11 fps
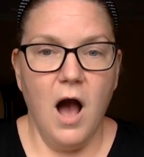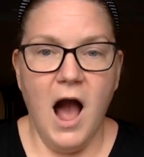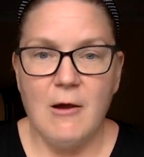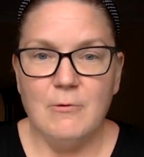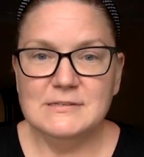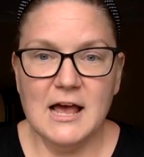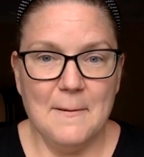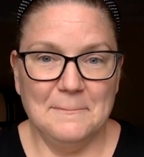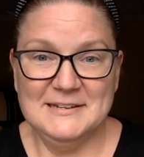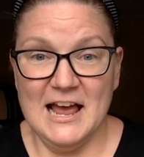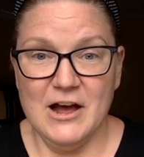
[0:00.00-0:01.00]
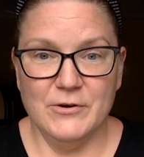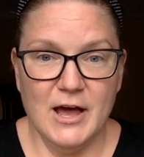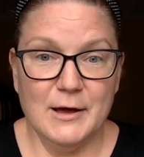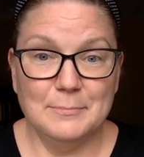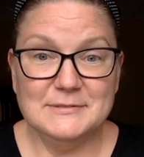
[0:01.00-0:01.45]
I was up, down,
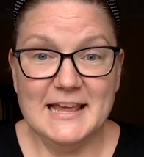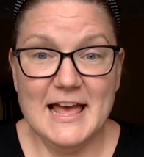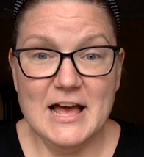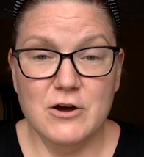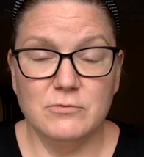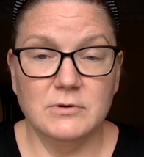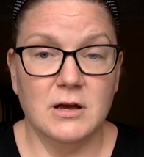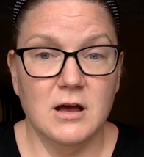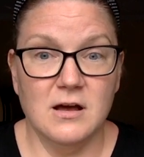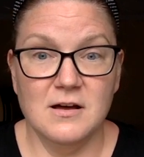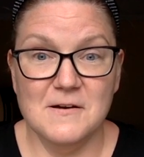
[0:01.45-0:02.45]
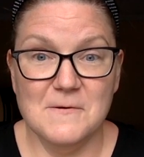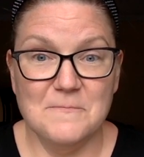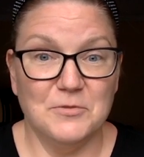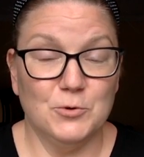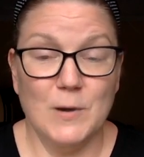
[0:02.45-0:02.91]
up, down
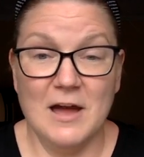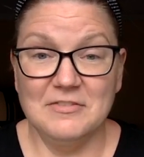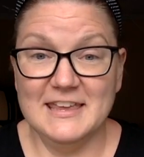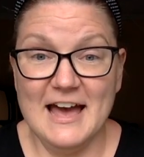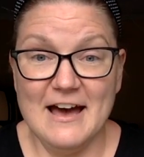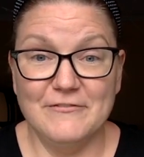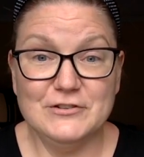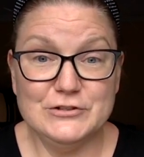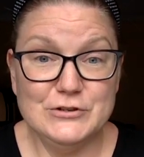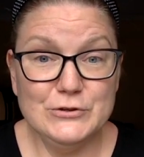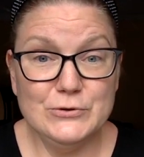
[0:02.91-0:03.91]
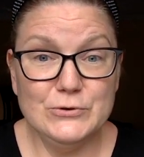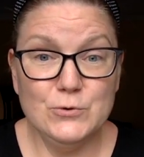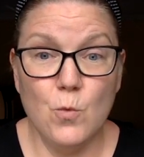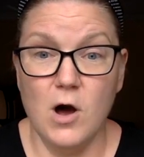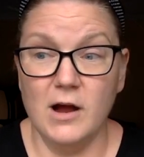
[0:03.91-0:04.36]
um, throughout the
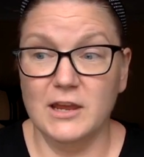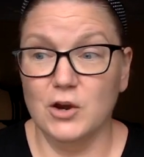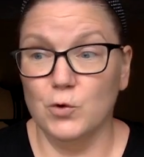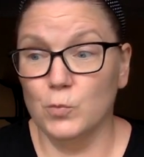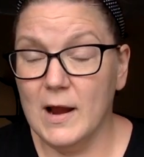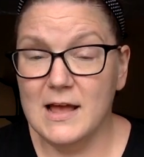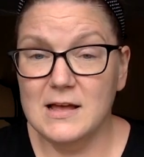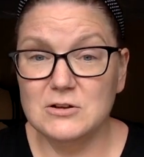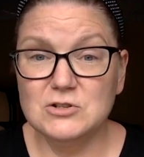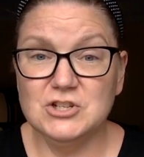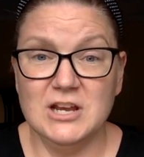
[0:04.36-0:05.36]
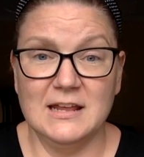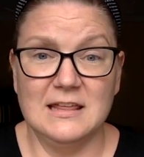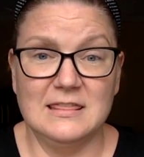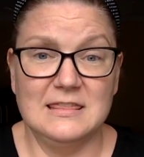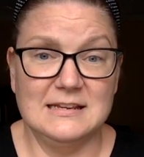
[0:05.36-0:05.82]
afternoon, walking around,
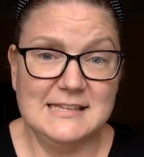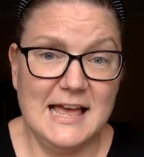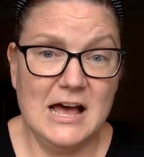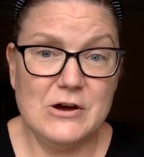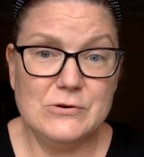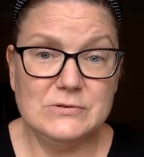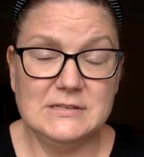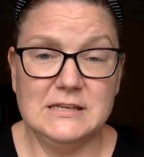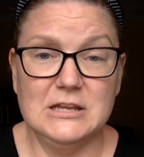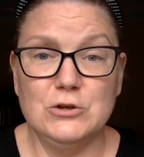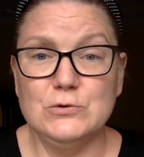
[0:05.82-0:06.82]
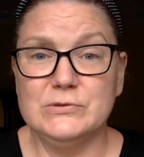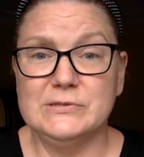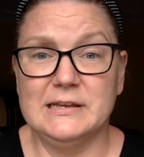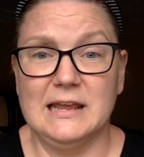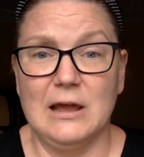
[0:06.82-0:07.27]
checking things out, seeing
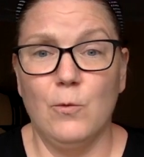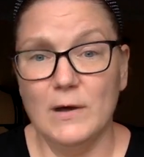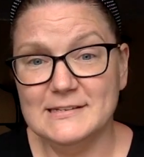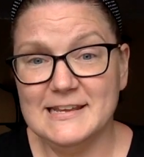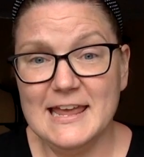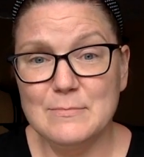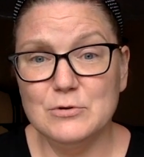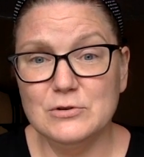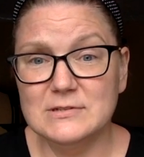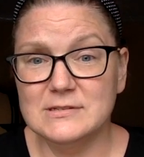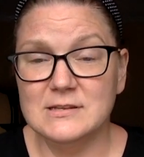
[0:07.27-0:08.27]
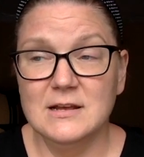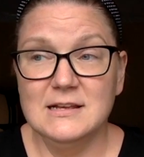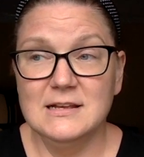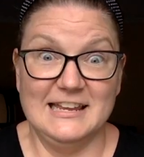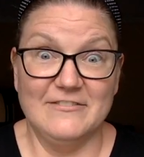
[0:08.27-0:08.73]
who's sitting at what tables,
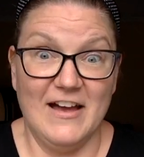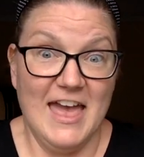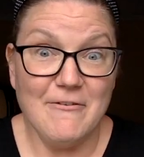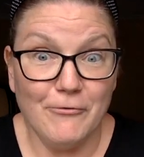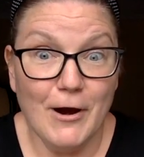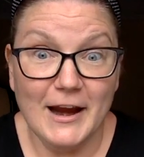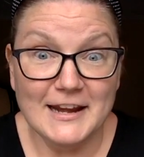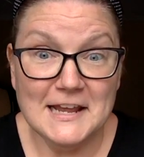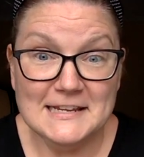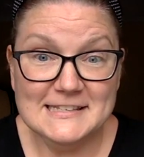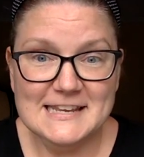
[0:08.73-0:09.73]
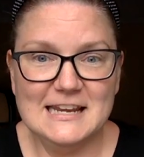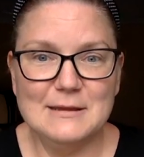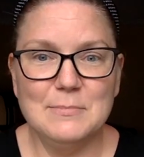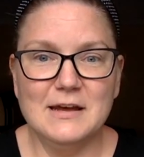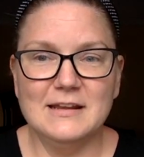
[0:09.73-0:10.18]
seeing if I recognized
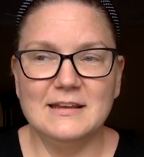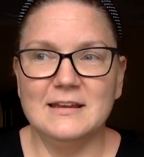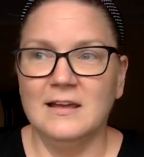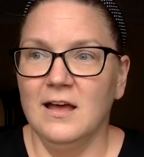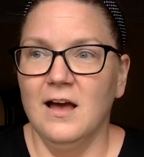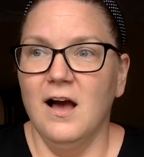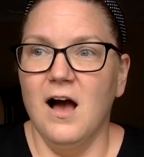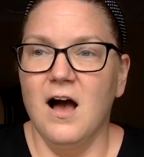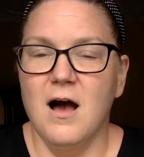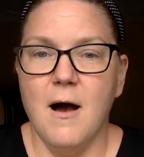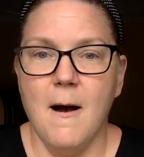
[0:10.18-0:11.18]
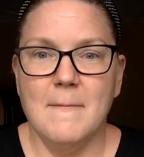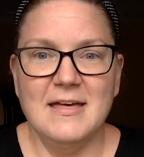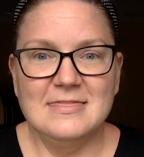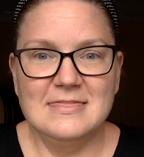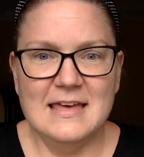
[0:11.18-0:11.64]
anybody. Um,
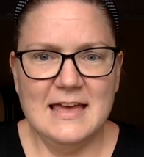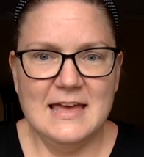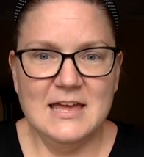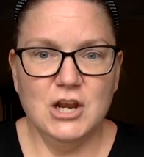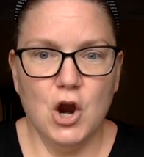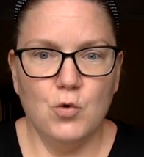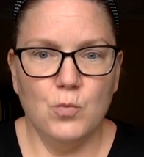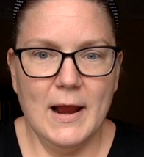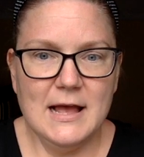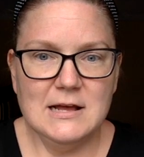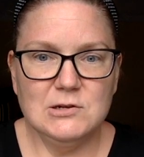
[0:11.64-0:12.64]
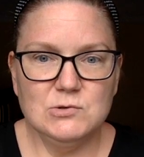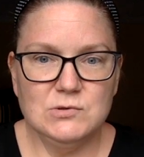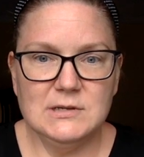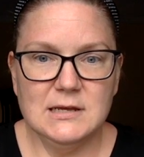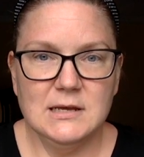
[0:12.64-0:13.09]
and then
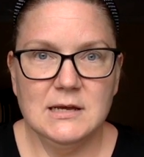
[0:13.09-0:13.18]
around